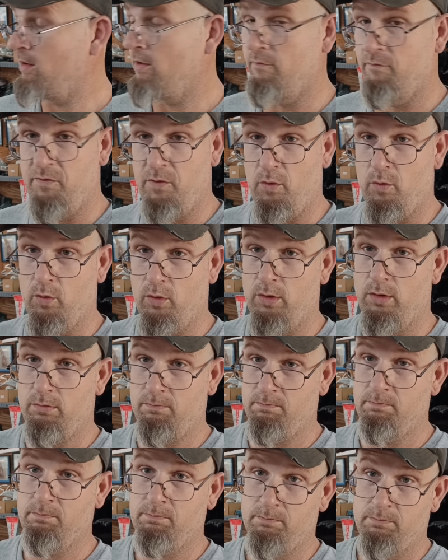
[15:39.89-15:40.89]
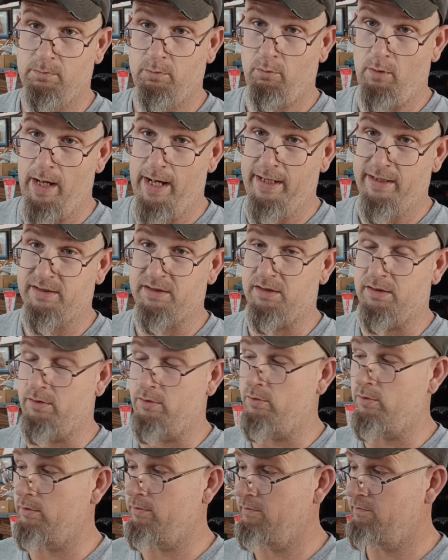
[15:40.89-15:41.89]
for waxing
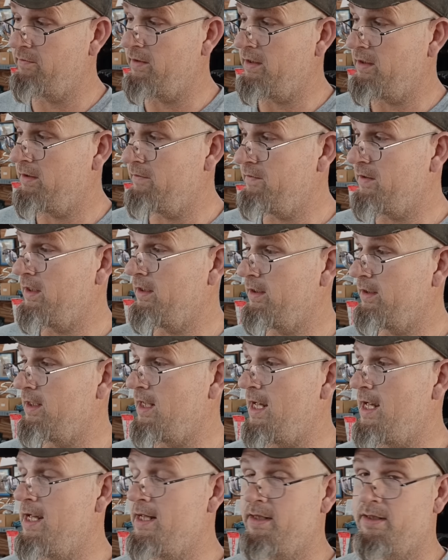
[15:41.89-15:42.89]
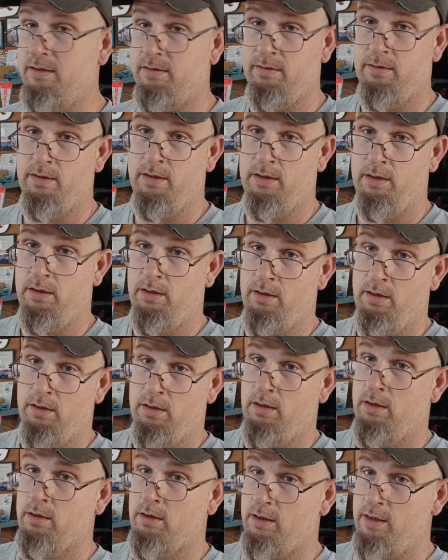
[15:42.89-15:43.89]
or very, very light
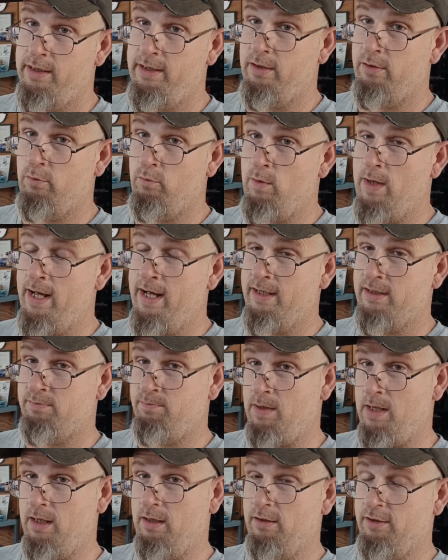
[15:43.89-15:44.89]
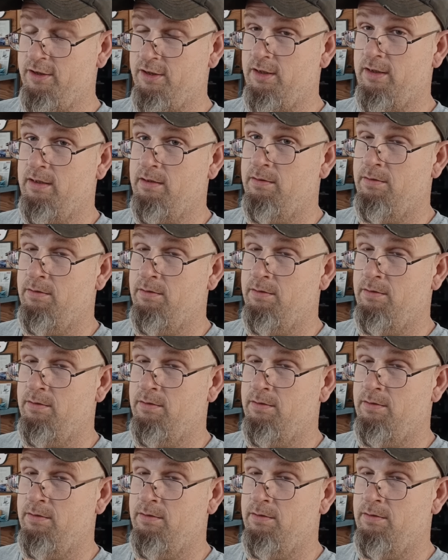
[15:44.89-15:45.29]
cleaner wax polishing.